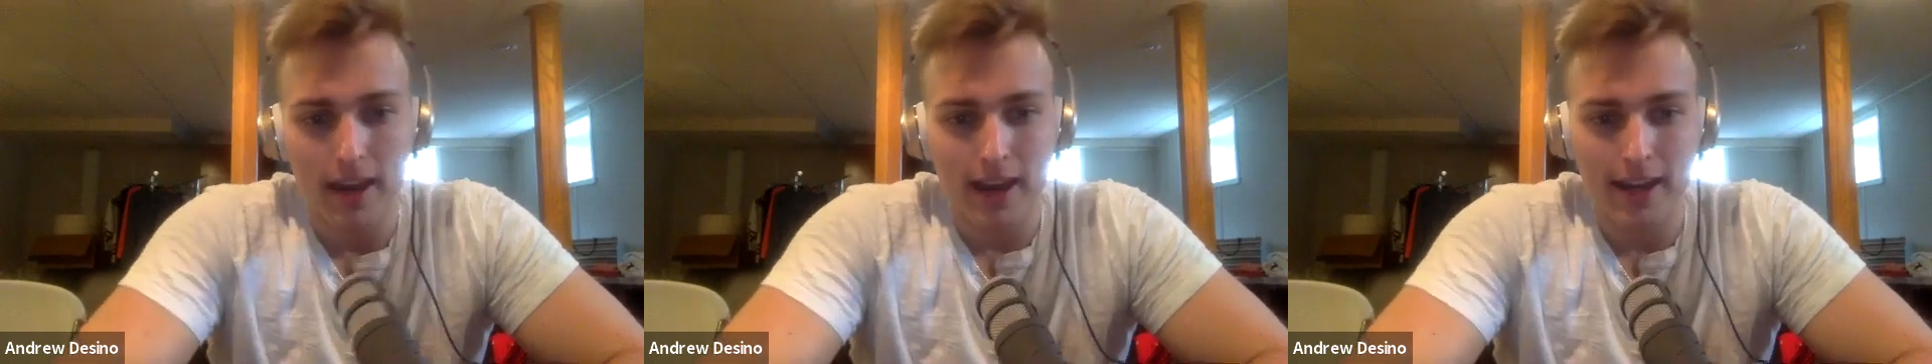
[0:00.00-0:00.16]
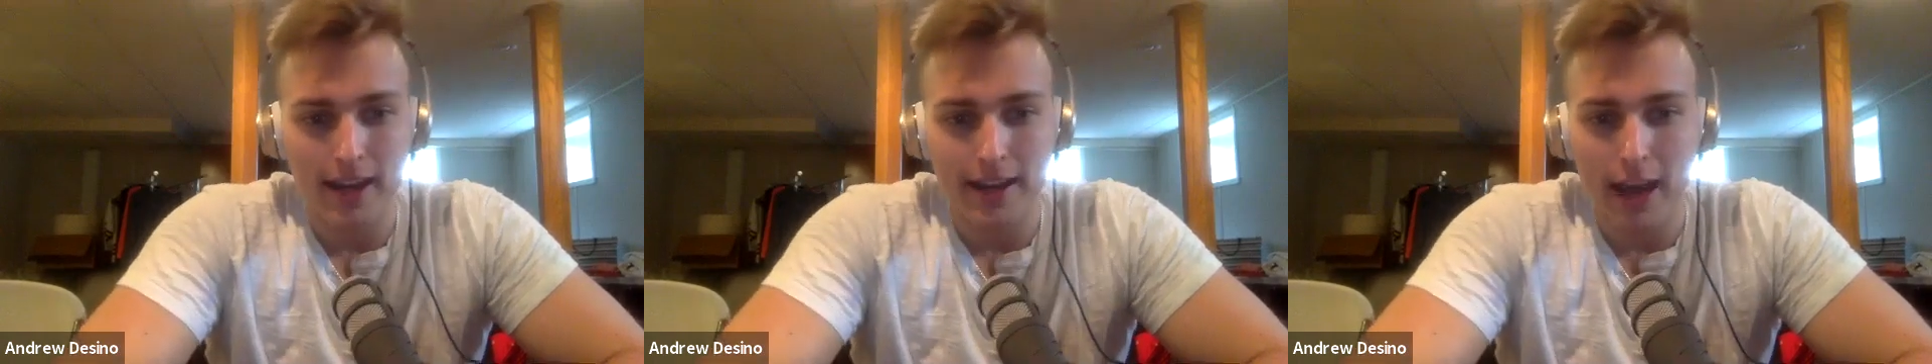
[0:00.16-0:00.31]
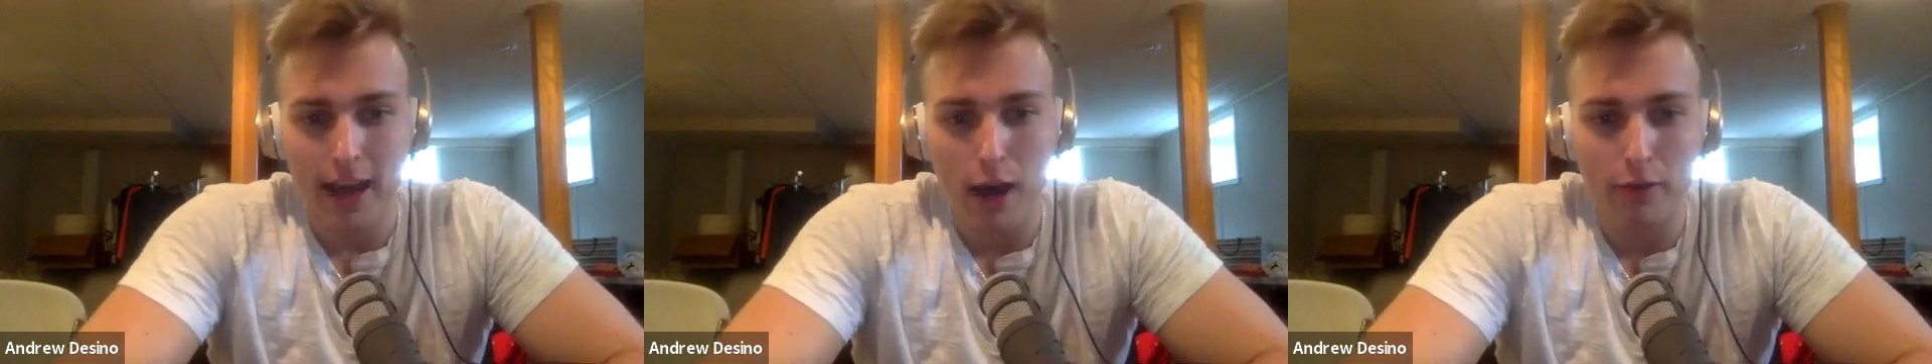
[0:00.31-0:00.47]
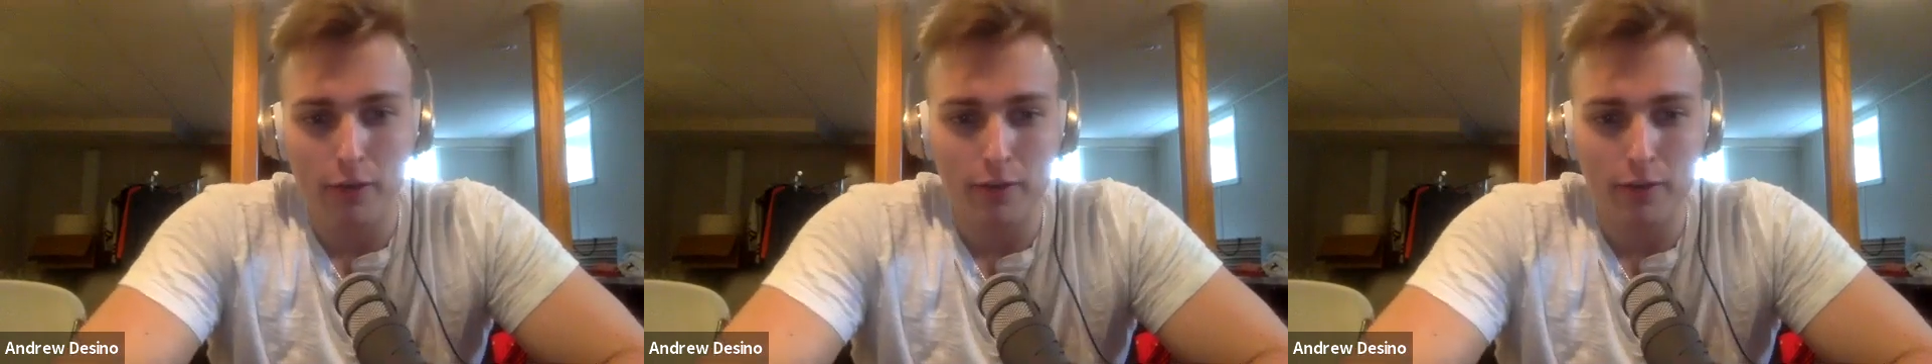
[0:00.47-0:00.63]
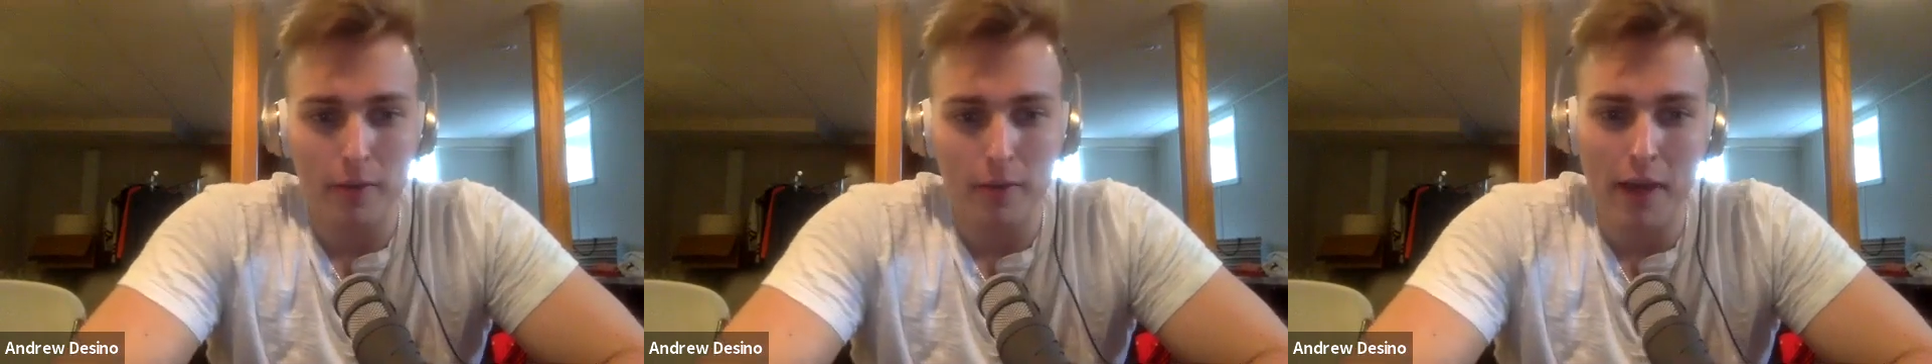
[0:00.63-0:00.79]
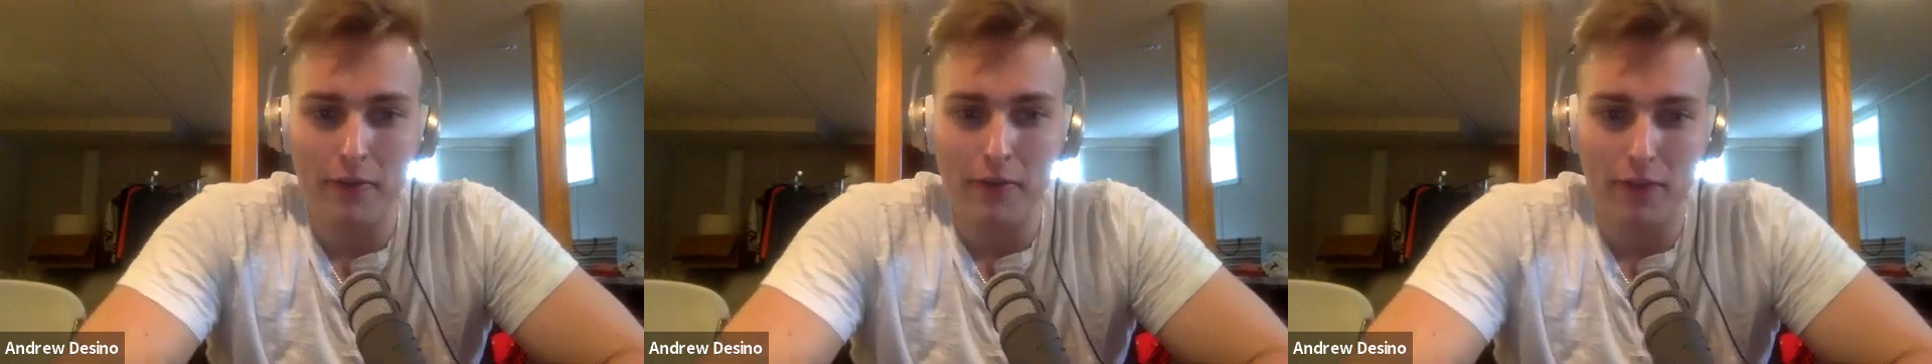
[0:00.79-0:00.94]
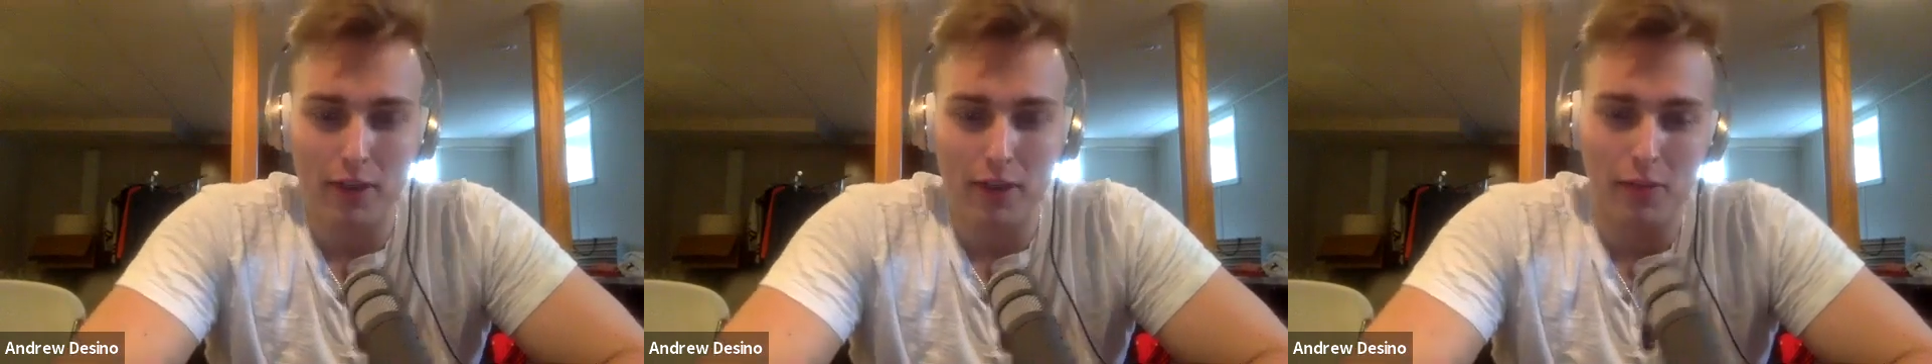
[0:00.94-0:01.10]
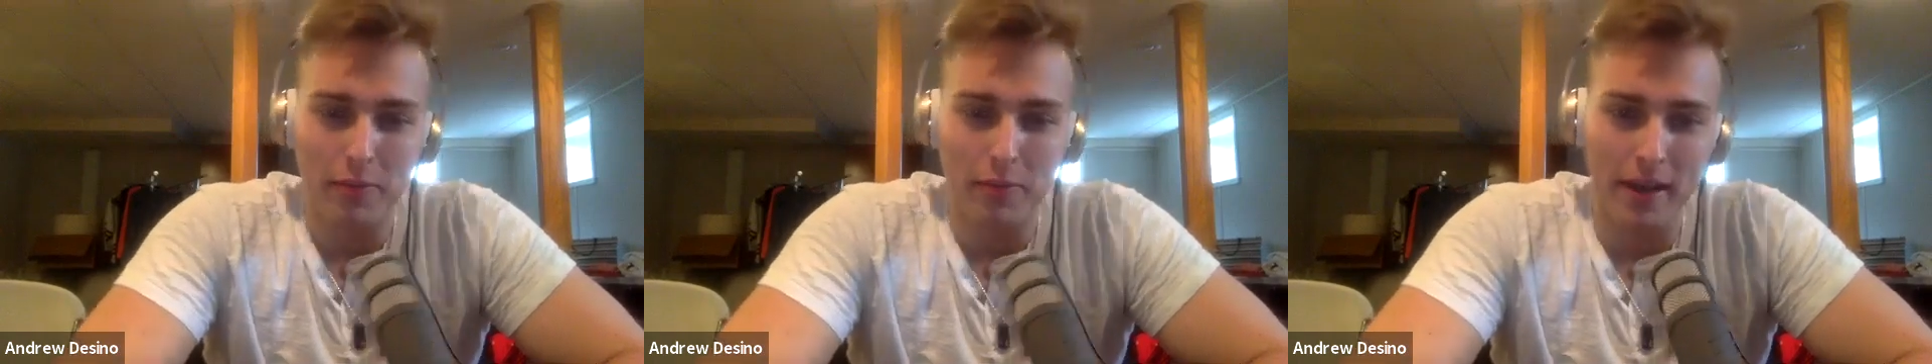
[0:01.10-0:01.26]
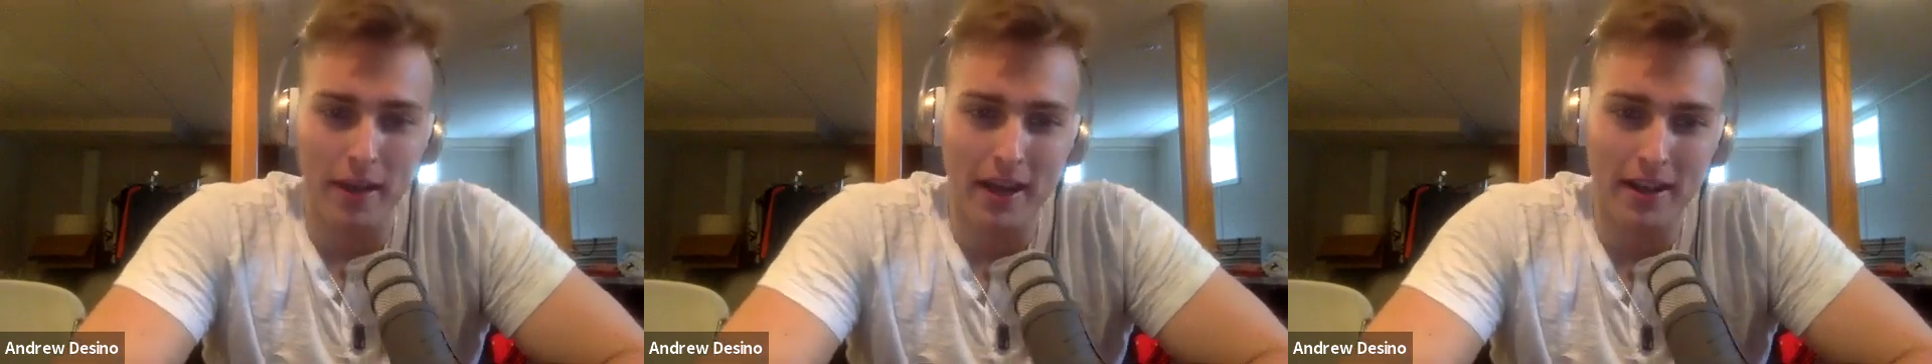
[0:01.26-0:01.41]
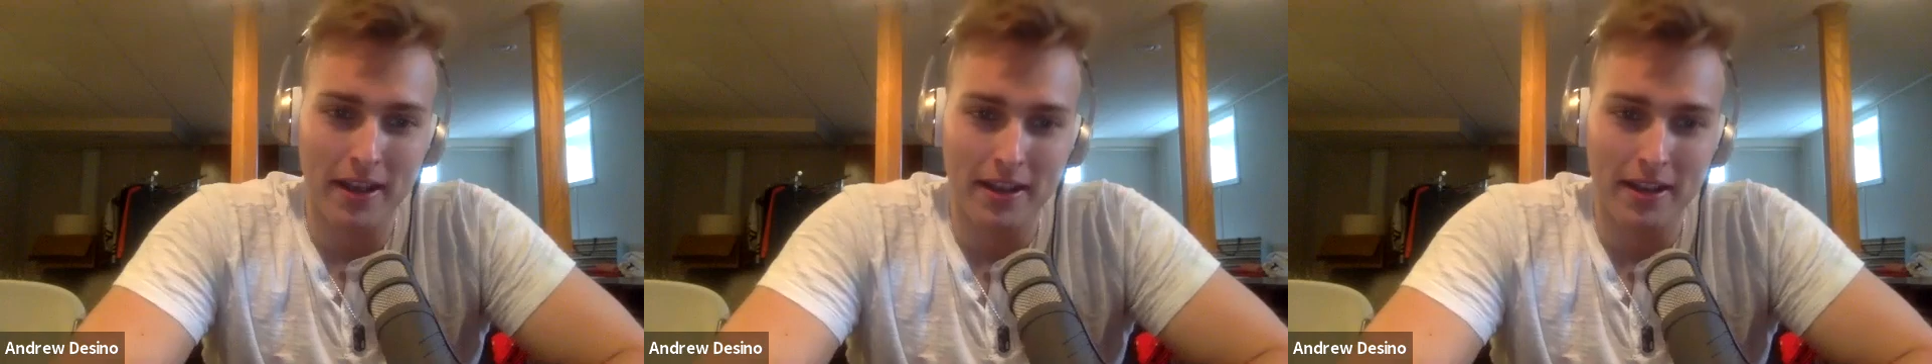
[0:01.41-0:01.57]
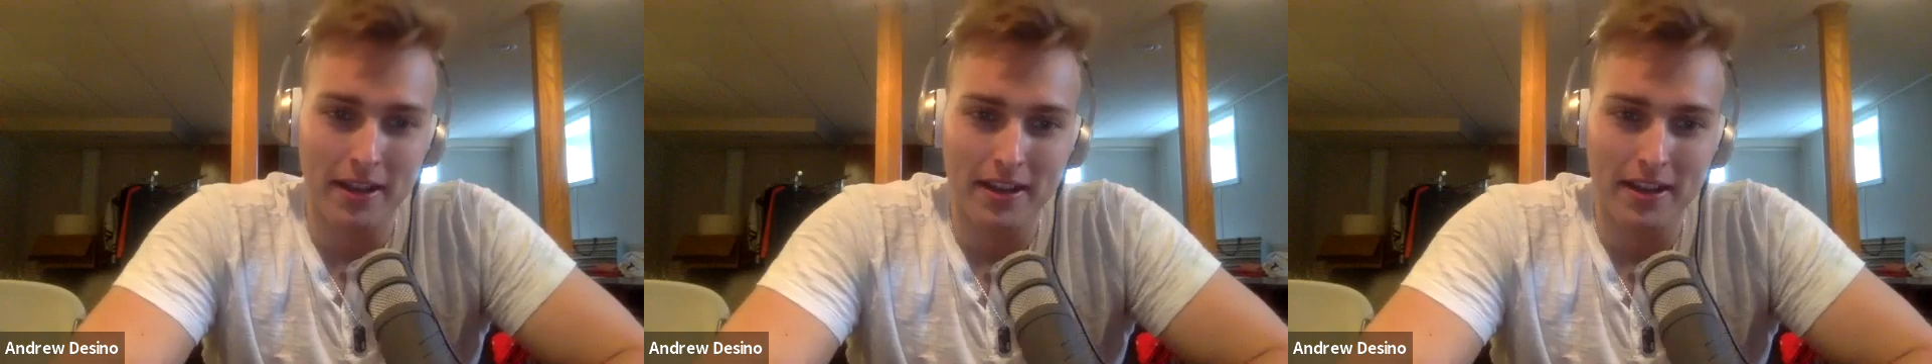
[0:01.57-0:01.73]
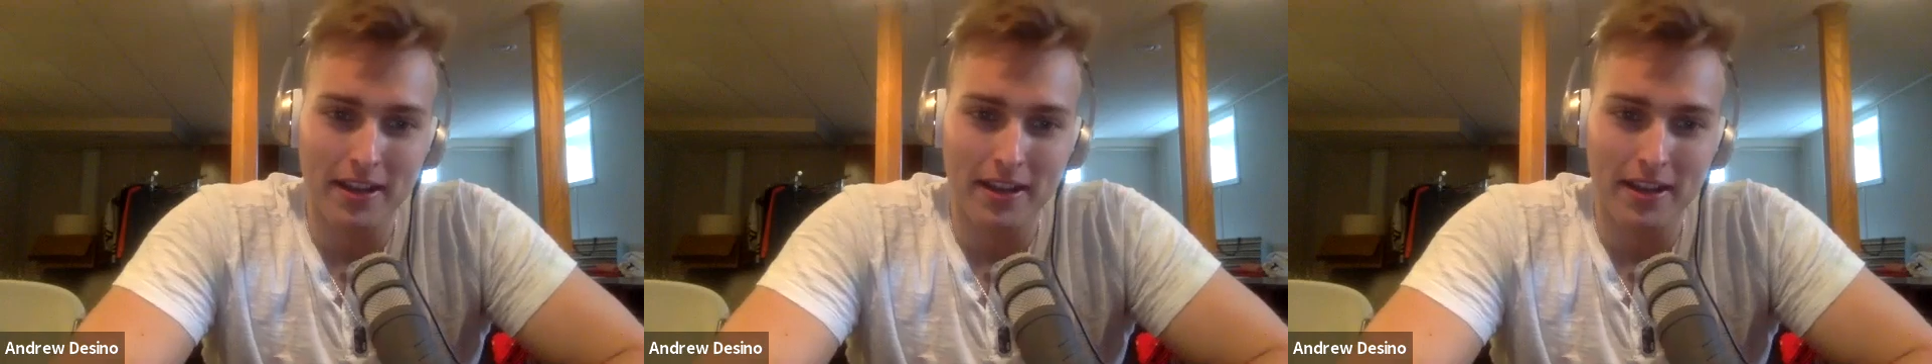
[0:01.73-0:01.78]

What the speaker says: And now for my fifth pick.